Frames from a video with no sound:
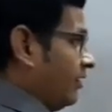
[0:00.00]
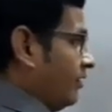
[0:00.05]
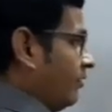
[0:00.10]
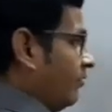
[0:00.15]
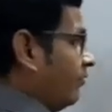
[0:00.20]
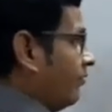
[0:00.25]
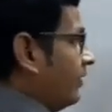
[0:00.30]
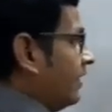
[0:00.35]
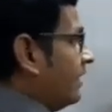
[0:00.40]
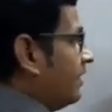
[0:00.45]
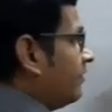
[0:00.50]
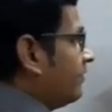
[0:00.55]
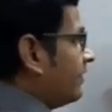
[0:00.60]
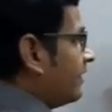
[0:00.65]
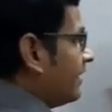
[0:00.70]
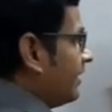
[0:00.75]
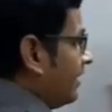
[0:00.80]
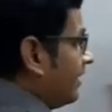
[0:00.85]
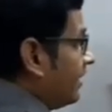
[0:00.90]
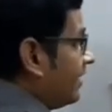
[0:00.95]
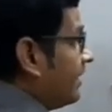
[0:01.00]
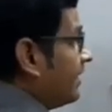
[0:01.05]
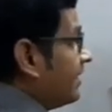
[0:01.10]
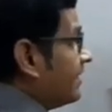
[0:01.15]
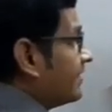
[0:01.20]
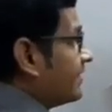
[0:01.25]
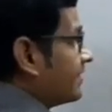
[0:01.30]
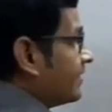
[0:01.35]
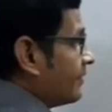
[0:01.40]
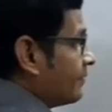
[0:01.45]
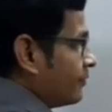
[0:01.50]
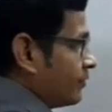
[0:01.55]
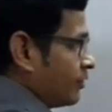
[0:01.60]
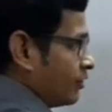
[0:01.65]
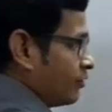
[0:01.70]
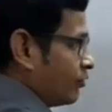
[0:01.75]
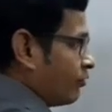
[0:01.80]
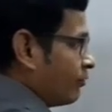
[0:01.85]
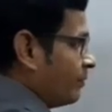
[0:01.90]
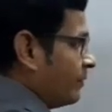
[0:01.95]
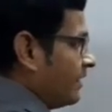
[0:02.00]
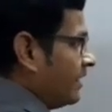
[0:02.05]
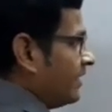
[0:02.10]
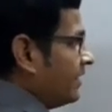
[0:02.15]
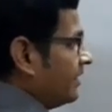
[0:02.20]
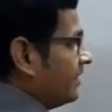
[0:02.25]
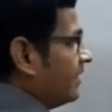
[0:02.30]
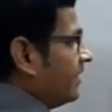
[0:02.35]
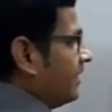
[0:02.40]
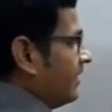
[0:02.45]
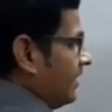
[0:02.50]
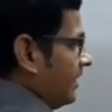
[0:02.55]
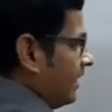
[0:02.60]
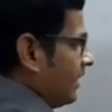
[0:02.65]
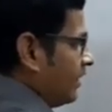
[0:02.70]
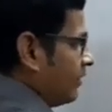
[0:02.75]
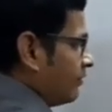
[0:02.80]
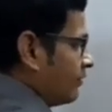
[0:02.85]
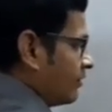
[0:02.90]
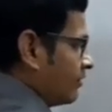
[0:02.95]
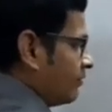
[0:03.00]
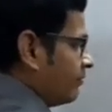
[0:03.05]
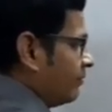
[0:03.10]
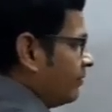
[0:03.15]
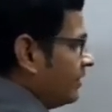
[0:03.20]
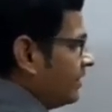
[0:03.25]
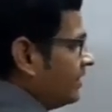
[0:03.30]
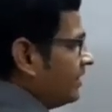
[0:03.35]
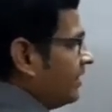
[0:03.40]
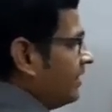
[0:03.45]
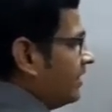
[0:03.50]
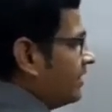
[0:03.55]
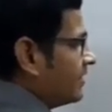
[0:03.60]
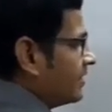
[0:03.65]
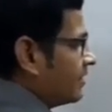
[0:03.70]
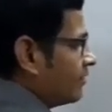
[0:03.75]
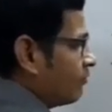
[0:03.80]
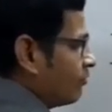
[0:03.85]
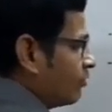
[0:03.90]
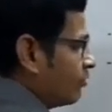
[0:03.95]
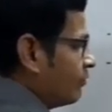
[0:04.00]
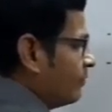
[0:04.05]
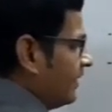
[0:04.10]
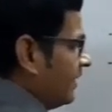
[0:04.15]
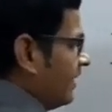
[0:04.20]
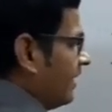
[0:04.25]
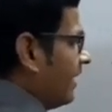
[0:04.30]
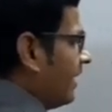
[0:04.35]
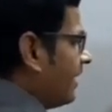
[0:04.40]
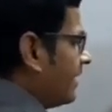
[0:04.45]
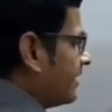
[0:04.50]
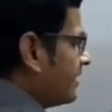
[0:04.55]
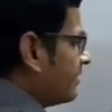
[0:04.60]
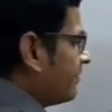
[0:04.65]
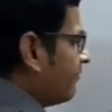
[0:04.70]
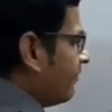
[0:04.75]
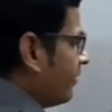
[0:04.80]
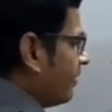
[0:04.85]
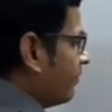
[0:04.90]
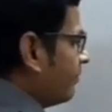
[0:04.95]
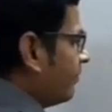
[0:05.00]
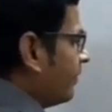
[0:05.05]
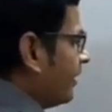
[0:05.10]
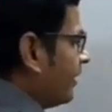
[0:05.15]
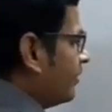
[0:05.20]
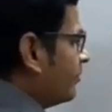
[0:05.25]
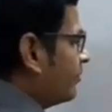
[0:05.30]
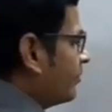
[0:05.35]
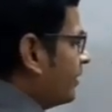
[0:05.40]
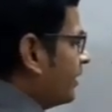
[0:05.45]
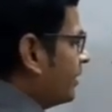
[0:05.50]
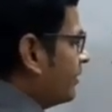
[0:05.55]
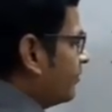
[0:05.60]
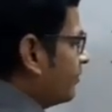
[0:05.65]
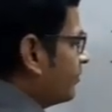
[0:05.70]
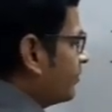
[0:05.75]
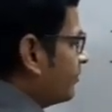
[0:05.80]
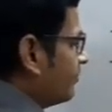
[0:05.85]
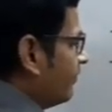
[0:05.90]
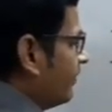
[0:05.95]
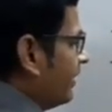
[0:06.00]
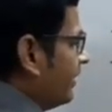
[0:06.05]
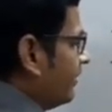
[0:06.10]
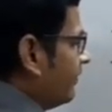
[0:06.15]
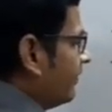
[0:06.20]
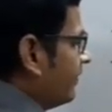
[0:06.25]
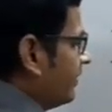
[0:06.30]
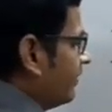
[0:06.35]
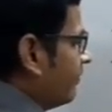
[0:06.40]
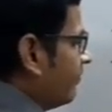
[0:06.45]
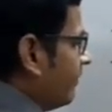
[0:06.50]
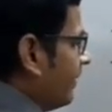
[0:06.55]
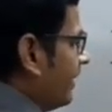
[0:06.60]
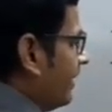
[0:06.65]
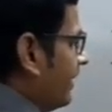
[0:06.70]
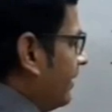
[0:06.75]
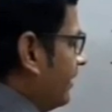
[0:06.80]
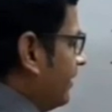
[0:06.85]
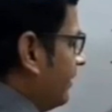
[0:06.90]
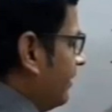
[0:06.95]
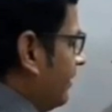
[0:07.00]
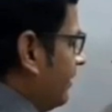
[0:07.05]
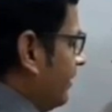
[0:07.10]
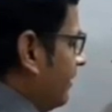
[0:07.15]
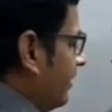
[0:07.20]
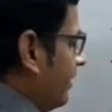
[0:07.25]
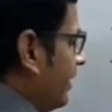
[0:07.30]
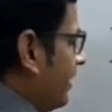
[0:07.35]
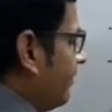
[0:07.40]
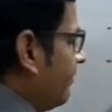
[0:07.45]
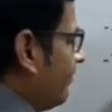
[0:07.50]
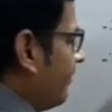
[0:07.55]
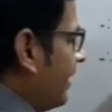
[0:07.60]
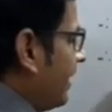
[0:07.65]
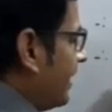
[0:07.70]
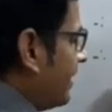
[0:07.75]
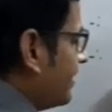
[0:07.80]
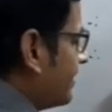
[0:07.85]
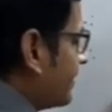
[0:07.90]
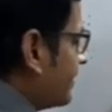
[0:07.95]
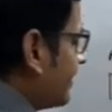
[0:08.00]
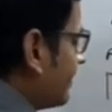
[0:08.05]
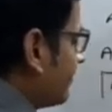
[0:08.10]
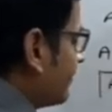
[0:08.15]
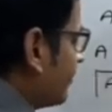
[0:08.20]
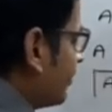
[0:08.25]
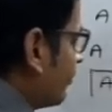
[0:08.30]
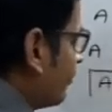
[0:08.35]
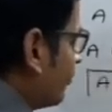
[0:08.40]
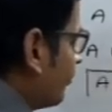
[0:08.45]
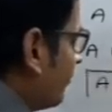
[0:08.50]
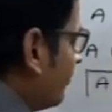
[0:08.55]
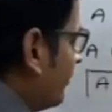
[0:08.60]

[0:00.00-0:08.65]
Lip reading: Whenever A is subset of B, then A union B is equal to B. As a formula you can use whenever required. If A is a subset of